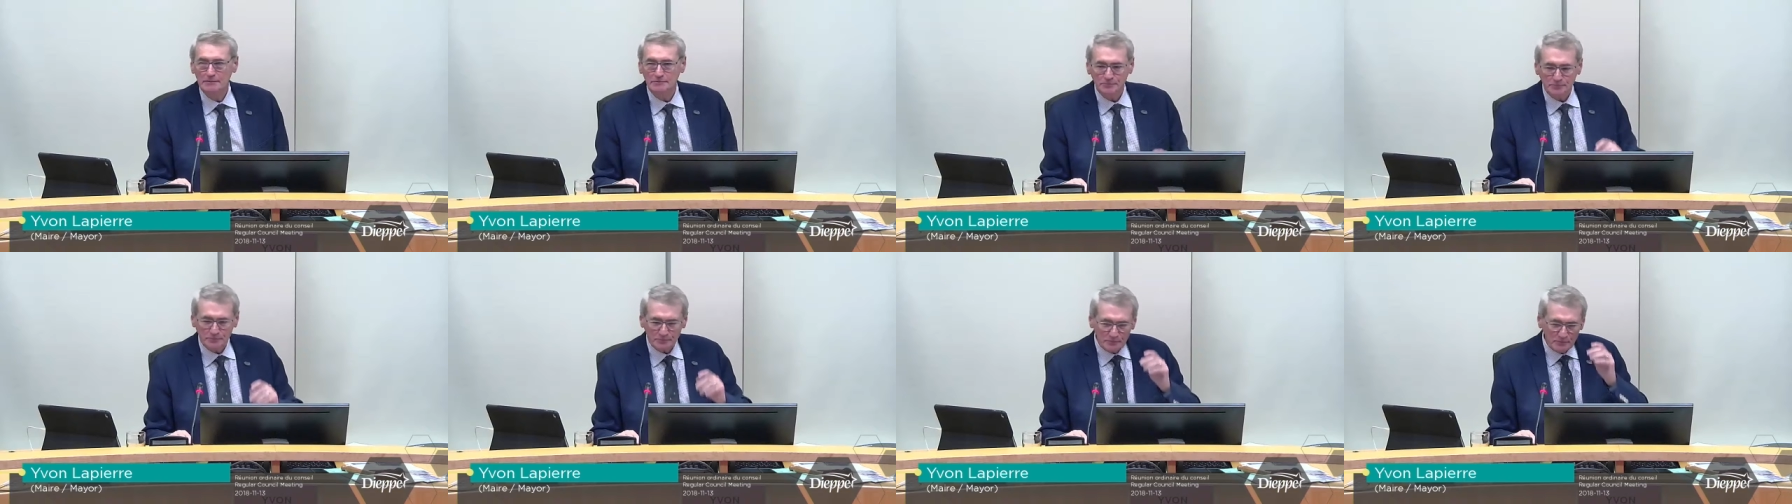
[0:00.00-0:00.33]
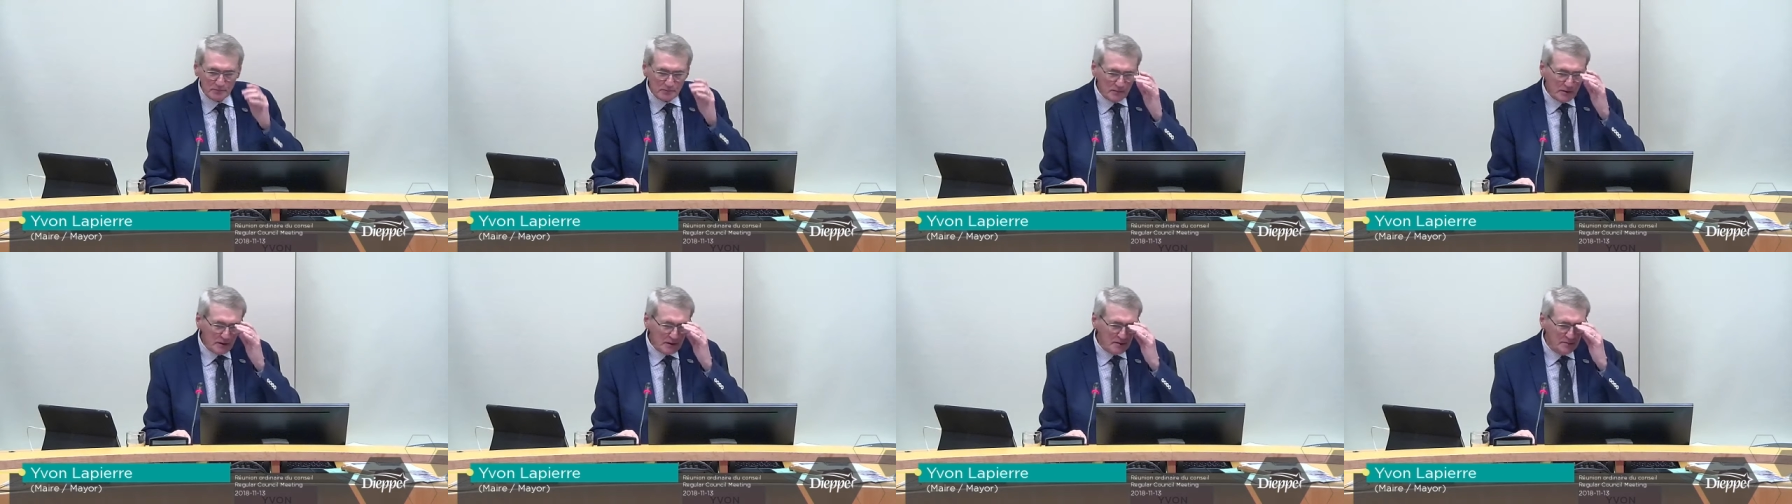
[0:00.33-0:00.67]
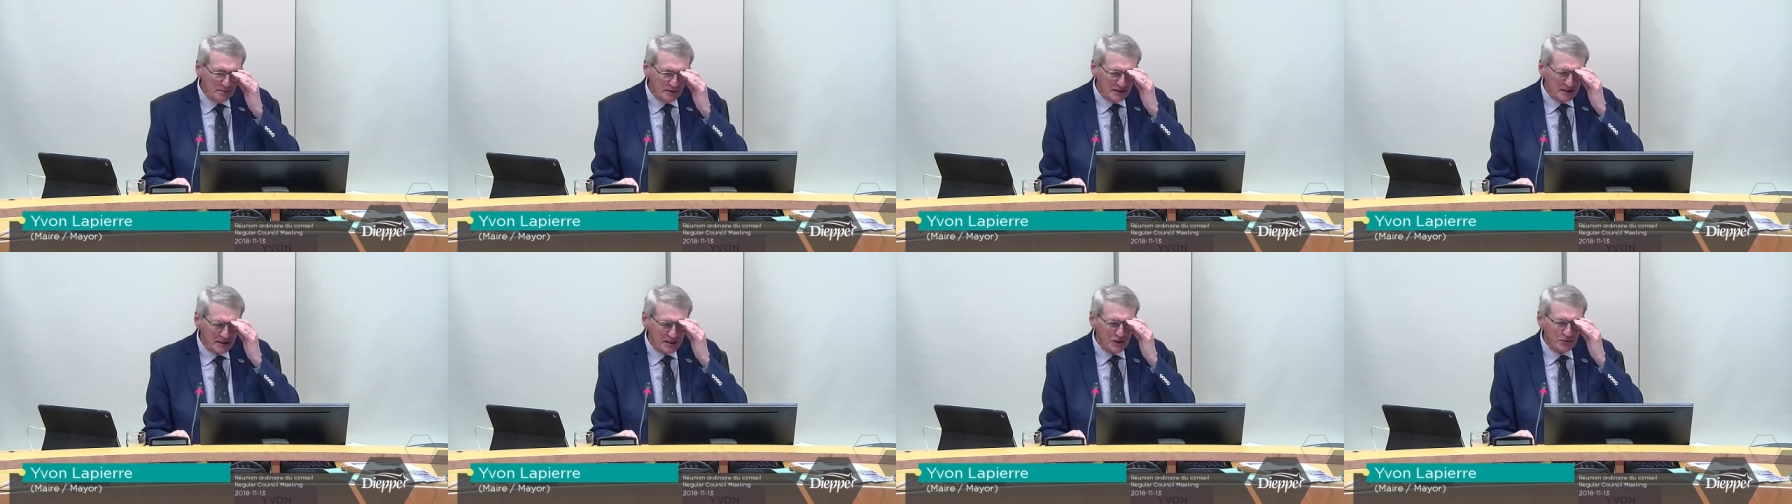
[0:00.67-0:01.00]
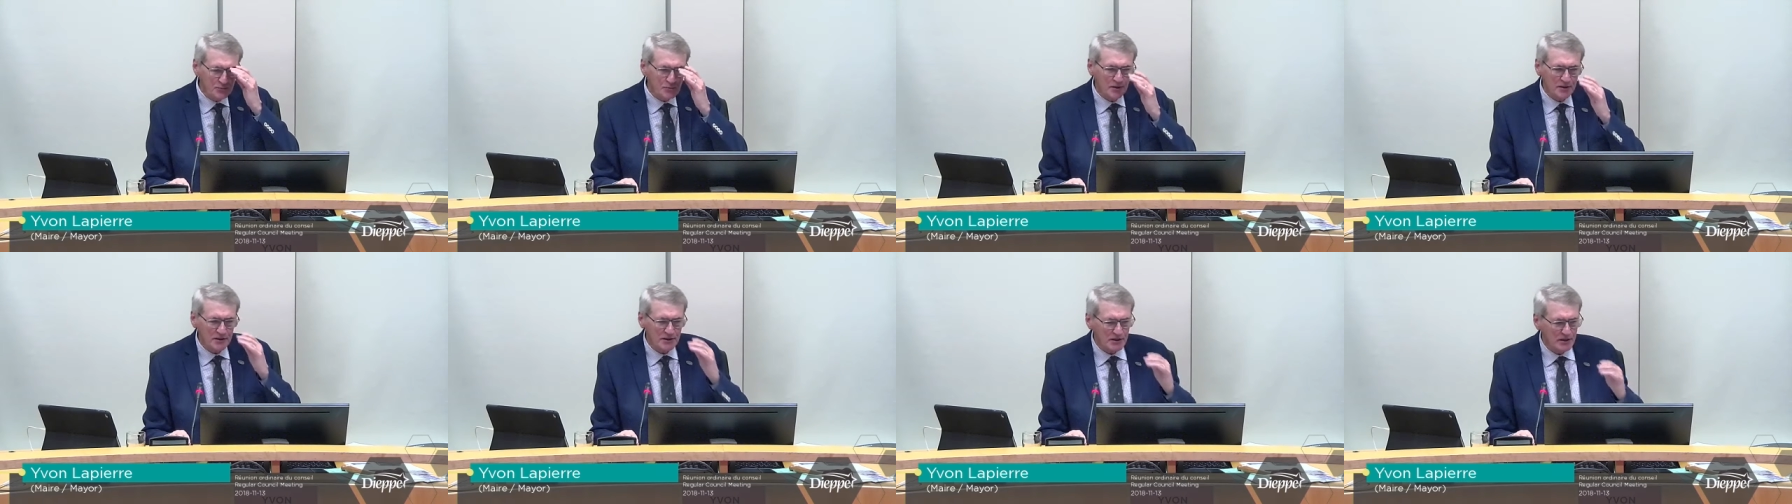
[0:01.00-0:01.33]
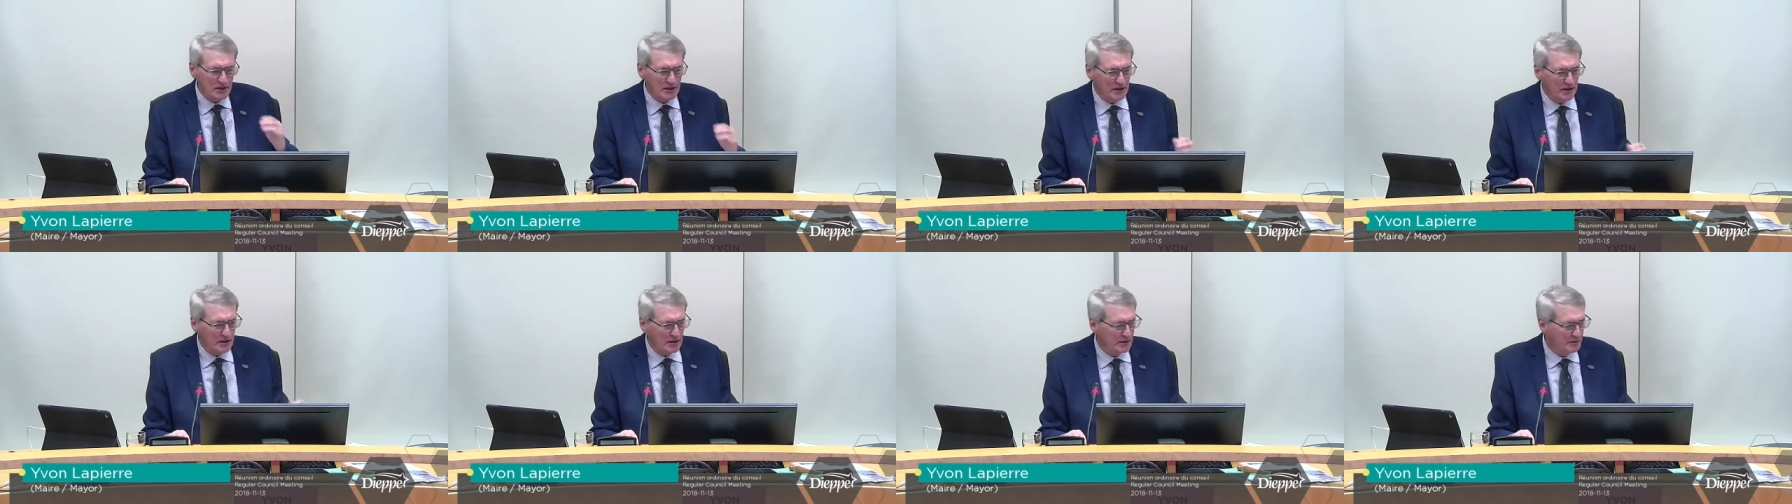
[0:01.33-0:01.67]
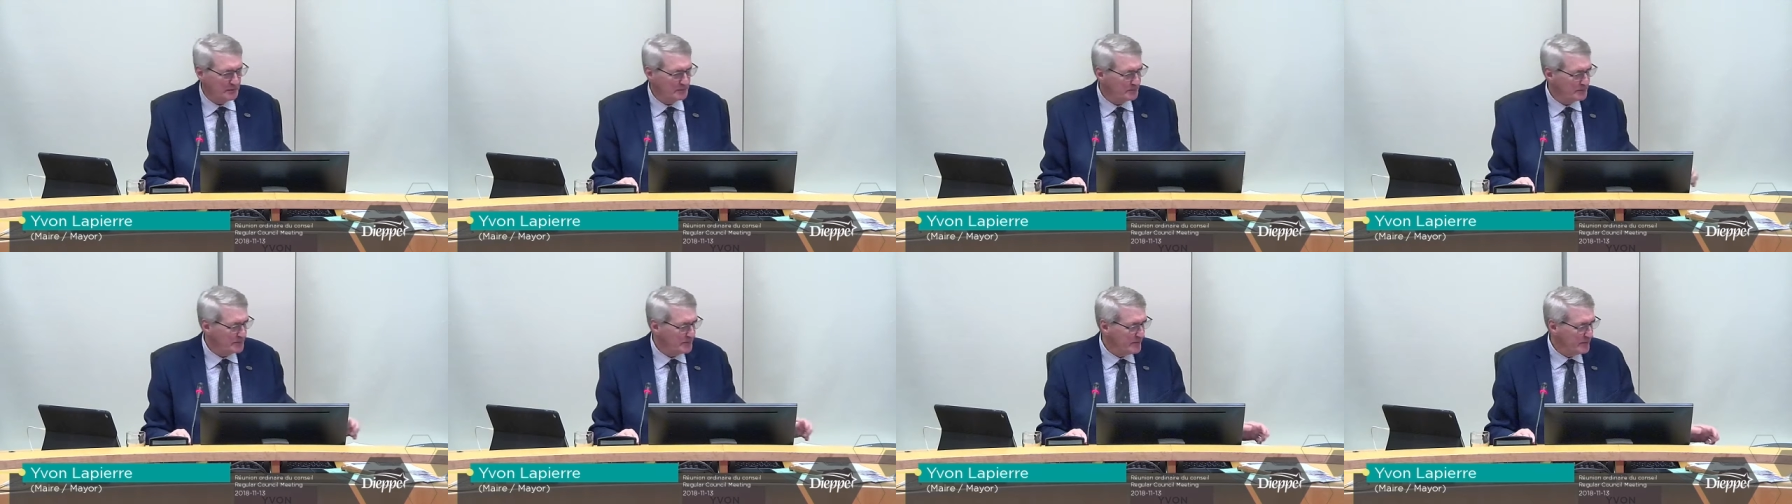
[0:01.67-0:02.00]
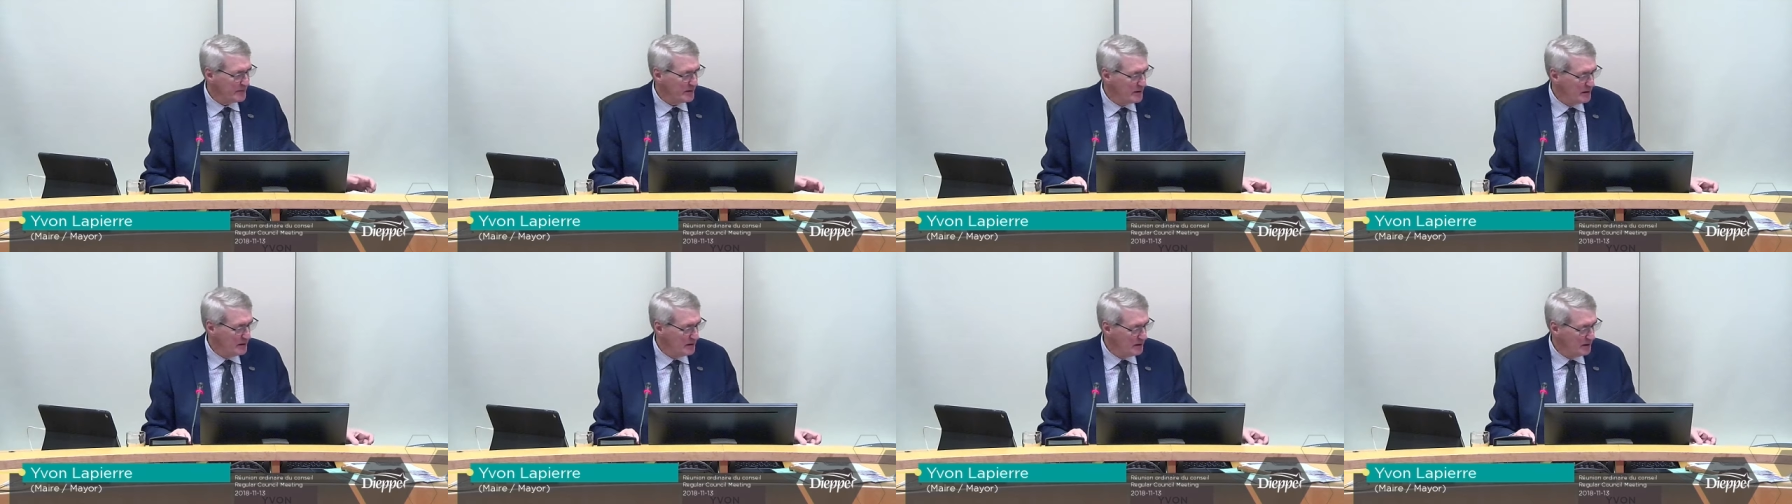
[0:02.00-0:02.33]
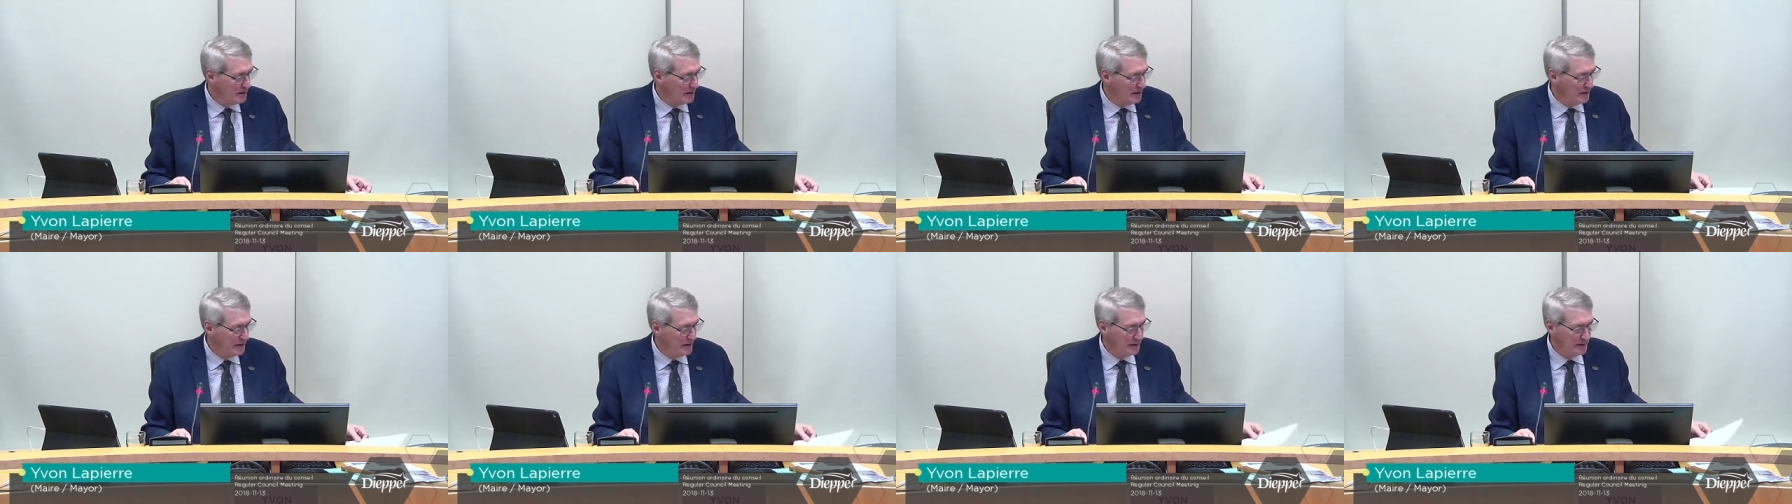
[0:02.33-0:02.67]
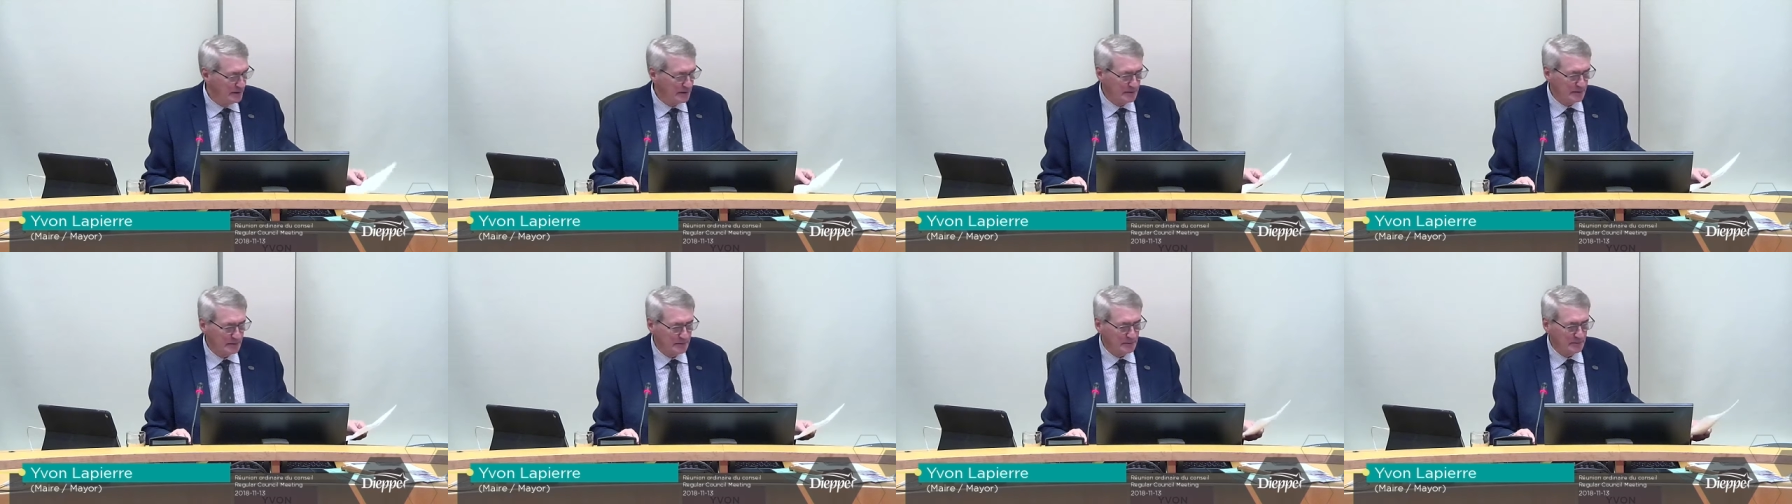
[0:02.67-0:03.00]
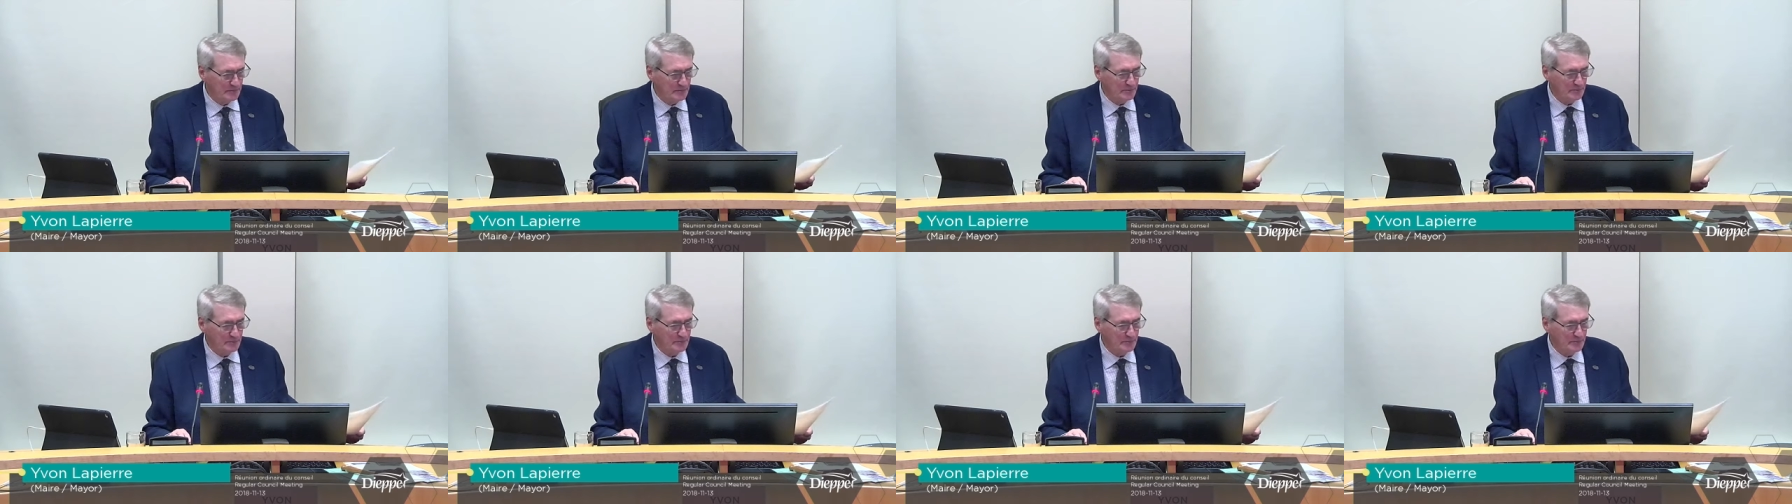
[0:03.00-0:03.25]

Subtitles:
reaction of our citizens. Thank you very much. I think that